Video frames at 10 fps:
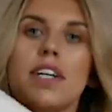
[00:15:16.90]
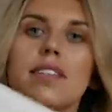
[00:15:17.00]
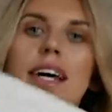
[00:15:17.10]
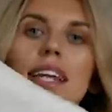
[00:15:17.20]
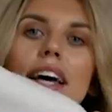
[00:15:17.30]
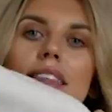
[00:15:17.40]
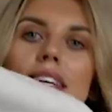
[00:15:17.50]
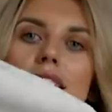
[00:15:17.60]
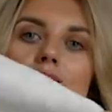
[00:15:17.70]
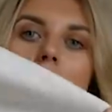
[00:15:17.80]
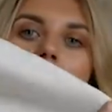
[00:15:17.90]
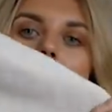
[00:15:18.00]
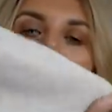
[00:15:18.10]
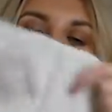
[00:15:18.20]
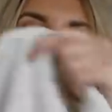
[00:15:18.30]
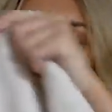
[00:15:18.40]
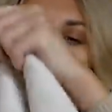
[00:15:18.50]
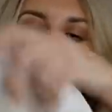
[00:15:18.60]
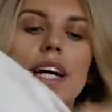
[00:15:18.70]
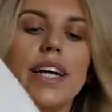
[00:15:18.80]
because I like these to be
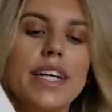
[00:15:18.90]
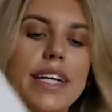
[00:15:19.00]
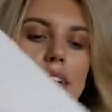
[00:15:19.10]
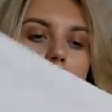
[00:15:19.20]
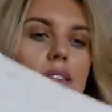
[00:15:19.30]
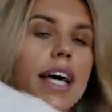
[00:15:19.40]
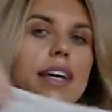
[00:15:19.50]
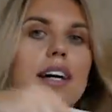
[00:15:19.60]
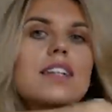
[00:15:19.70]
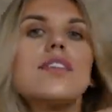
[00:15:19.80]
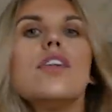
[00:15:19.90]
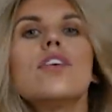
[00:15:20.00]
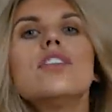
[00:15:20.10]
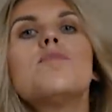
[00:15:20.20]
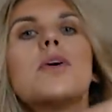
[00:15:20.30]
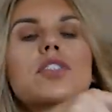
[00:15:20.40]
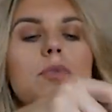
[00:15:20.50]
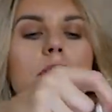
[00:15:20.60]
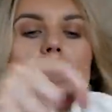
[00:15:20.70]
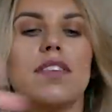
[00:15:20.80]
really like as long as
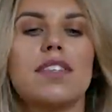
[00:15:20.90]
possible in